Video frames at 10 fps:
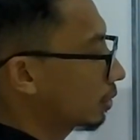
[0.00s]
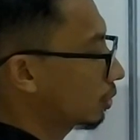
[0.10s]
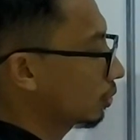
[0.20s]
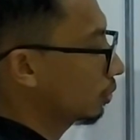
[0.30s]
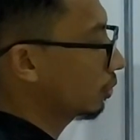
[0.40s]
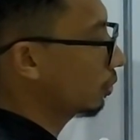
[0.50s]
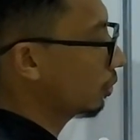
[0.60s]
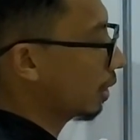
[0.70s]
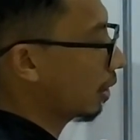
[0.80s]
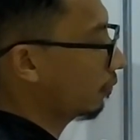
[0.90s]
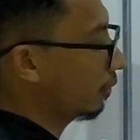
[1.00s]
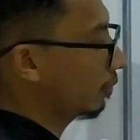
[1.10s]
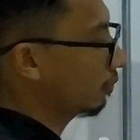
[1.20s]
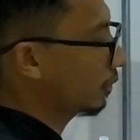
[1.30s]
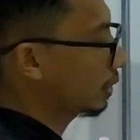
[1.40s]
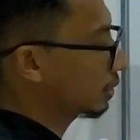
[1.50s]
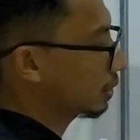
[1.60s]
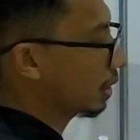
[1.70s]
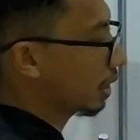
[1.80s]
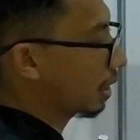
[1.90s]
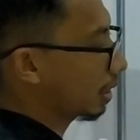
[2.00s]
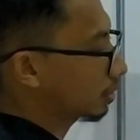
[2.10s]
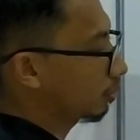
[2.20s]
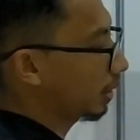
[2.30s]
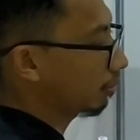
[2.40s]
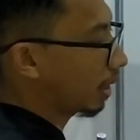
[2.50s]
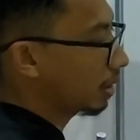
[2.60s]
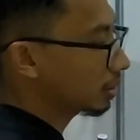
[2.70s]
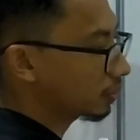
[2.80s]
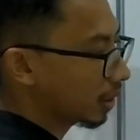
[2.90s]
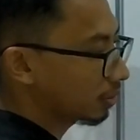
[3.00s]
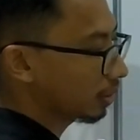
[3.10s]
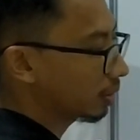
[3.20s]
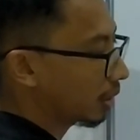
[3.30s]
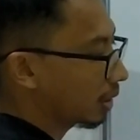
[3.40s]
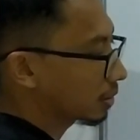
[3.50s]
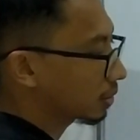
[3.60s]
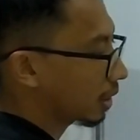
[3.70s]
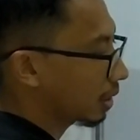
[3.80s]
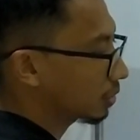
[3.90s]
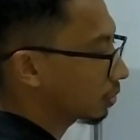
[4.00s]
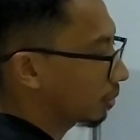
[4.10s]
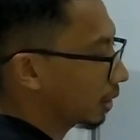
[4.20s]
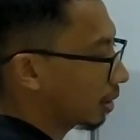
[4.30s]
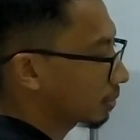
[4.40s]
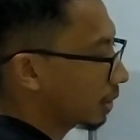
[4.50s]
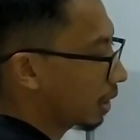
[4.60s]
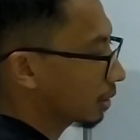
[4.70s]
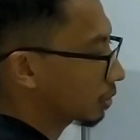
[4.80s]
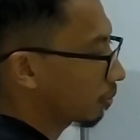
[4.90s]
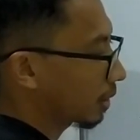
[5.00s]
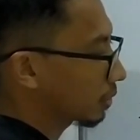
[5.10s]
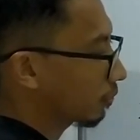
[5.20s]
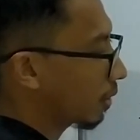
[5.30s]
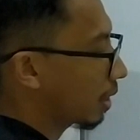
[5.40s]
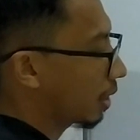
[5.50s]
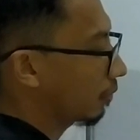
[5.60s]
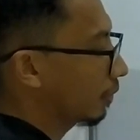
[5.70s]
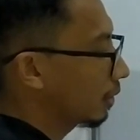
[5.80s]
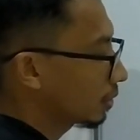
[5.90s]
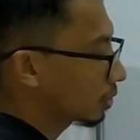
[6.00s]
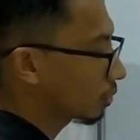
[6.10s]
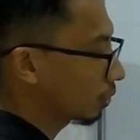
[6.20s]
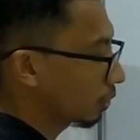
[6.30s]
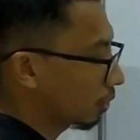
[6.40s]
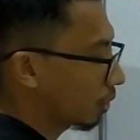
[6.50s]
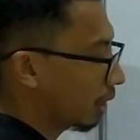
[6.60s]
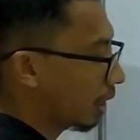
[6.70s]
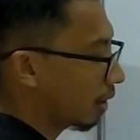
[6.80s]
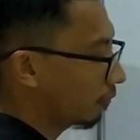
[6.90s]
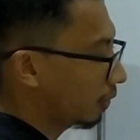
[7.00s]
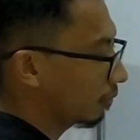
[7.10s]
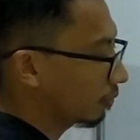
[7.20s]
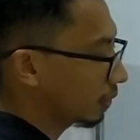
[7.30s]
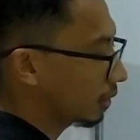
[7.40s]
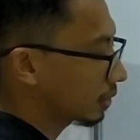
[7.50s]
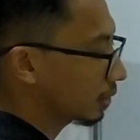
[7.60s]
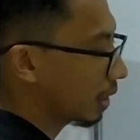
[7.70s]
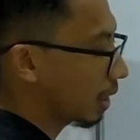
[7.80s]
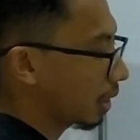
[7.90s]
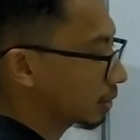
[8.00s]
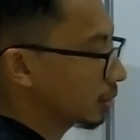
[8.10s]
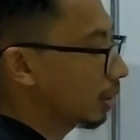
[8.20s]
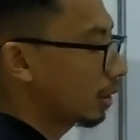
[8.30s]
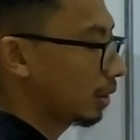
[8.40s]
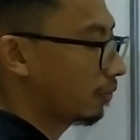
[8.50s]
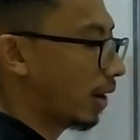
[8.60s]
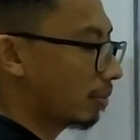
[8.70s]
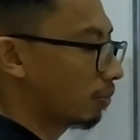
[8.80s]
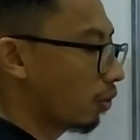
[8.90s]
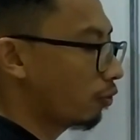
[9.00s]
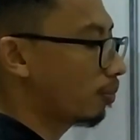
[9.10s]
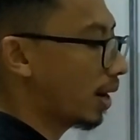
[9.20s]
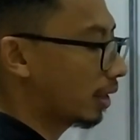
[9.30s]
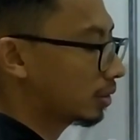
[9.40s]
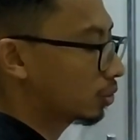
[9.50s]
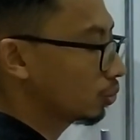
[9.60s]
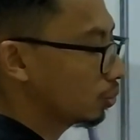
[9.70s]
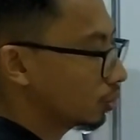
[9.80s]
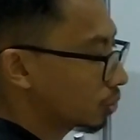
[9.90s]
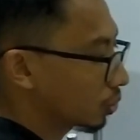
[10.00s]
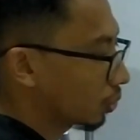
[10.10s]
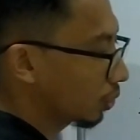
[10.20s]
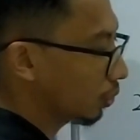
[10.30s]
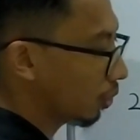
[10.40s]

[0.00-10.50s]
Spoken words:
2f inverse x, bring minus 5 to the right hand side, so becomes x plus 5. So your f inverse x, divide both by 2, so you